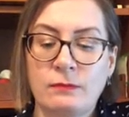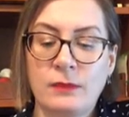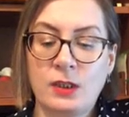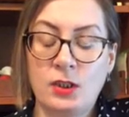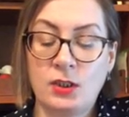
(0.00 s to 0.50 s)

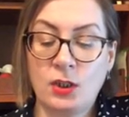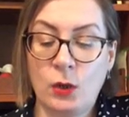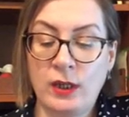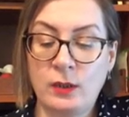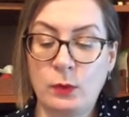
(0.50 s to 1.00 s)
She saw, I
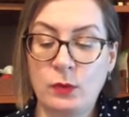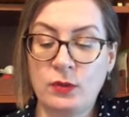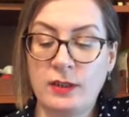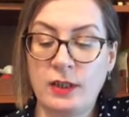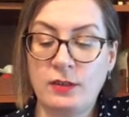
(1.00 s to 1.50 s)
suppose, the
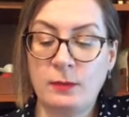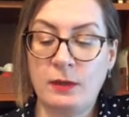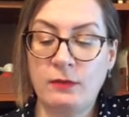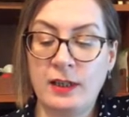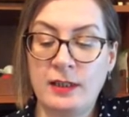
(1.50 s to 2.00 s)
doubt in my
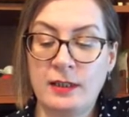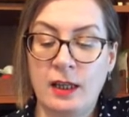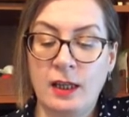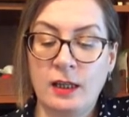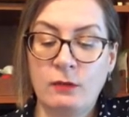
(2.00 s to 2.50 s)
face,
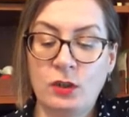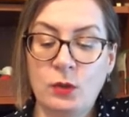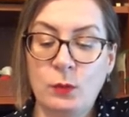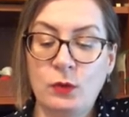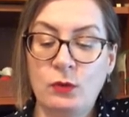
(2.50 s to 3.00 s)
for she
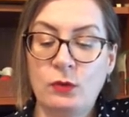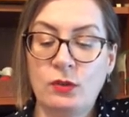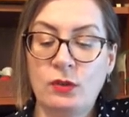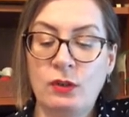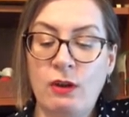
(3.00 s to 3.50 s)
put the
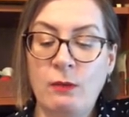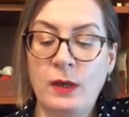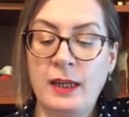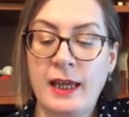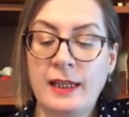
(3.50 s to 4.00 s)
rosary round my
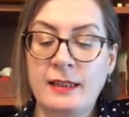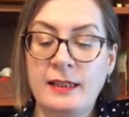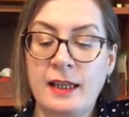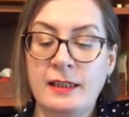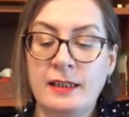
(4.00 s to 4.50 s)
neck and
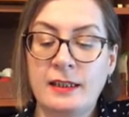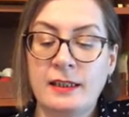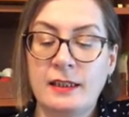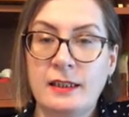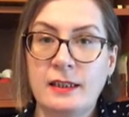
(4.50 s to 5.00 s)
said,
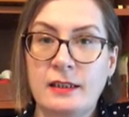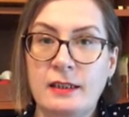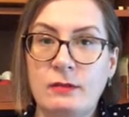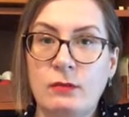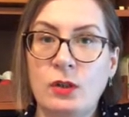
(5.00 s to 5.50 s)

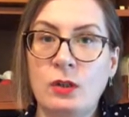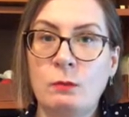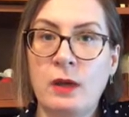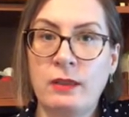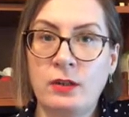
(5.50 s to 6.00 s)
"For your
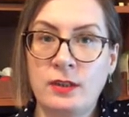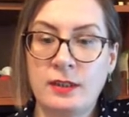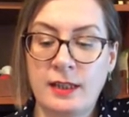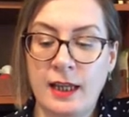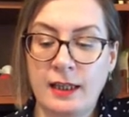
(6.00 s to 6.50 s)
mother's
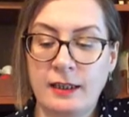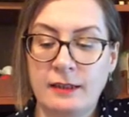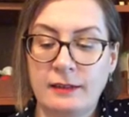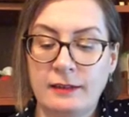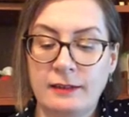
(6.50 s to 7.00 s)
sake,"
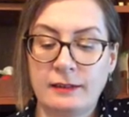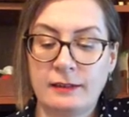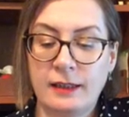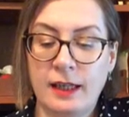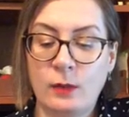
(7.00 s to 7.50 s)

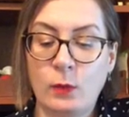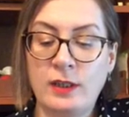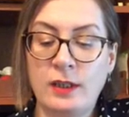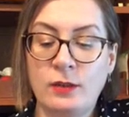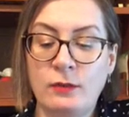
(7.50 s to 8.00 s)
and went
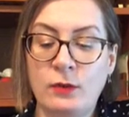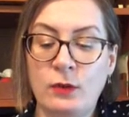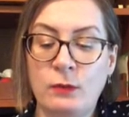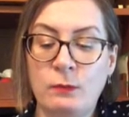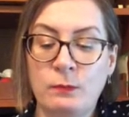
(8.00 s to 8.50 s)
out of the room.